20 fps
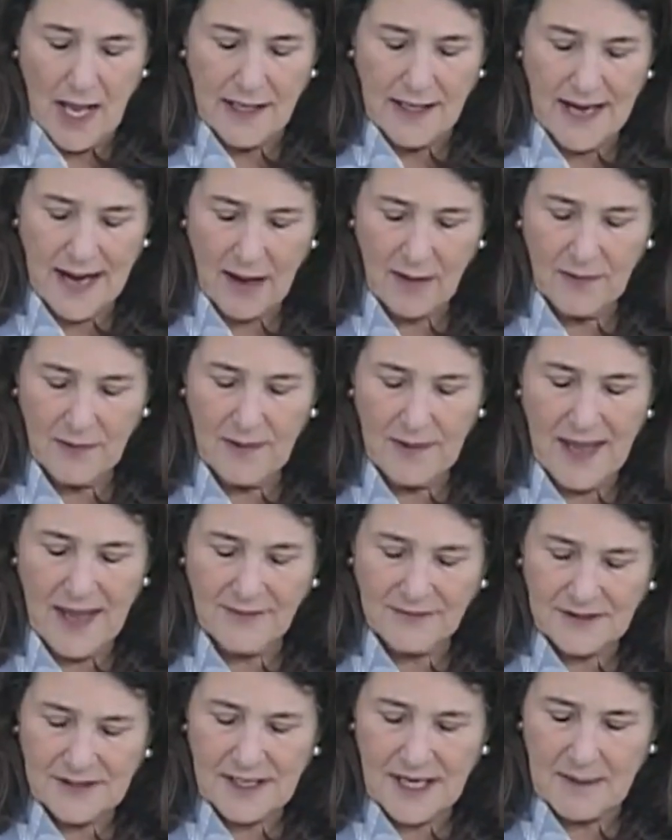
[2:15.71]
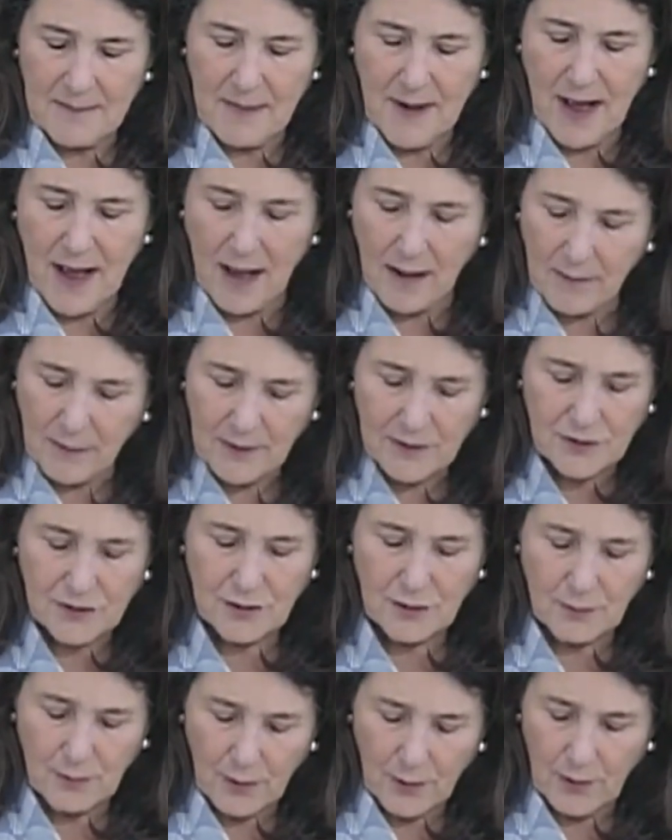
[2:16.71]
now, FDA published
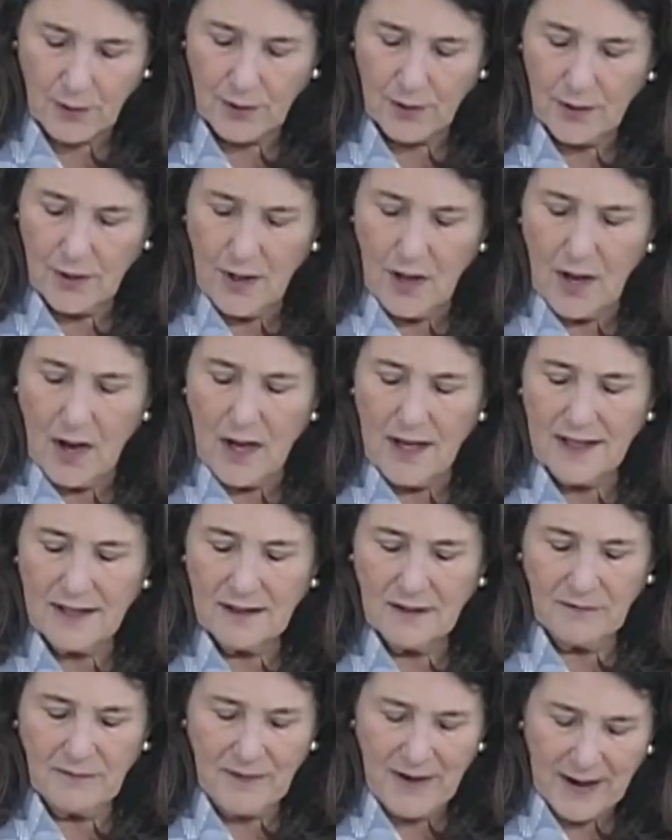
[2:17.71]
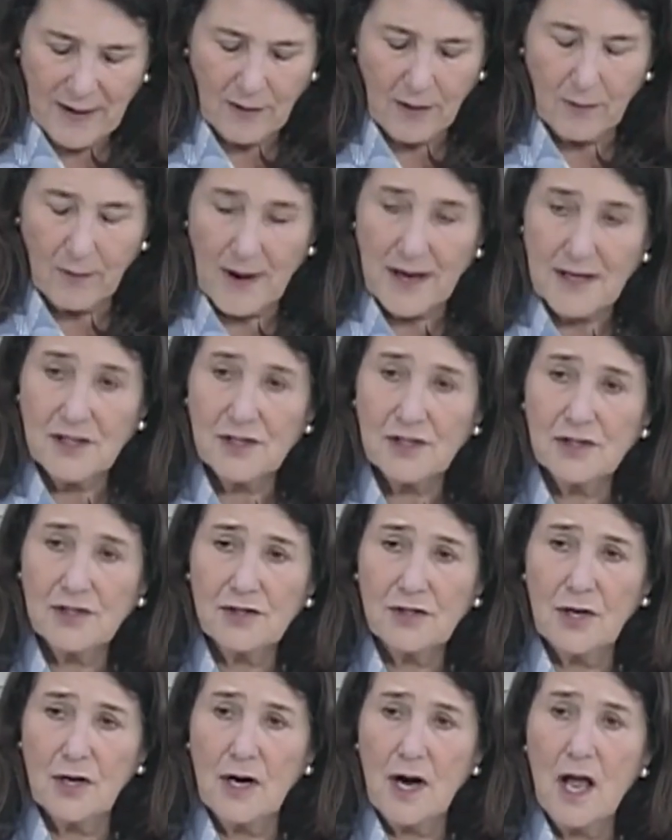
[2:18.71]
the rule in the Federal
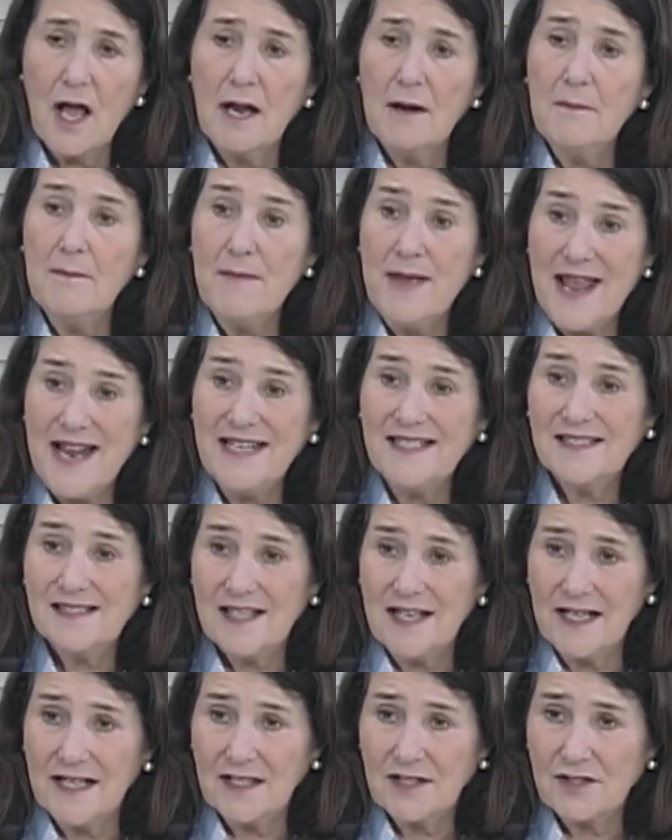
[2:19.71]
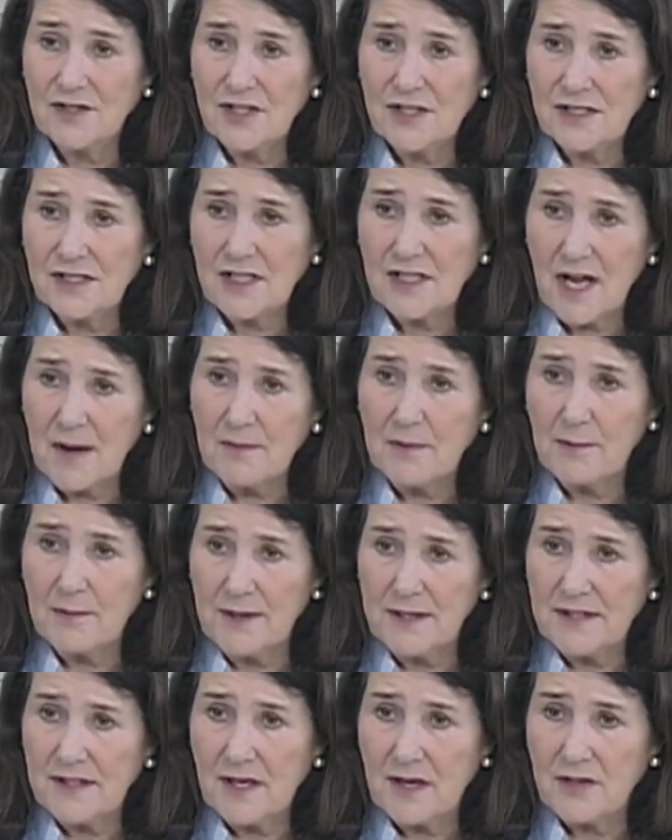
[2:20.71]
Register on May 6th, just a couple
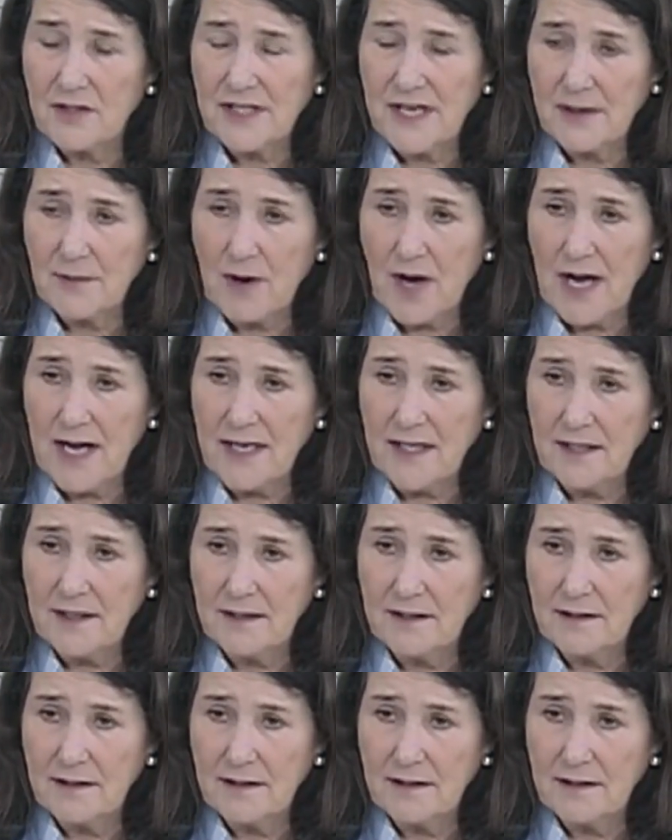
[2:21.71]
weeks ago. Is that right?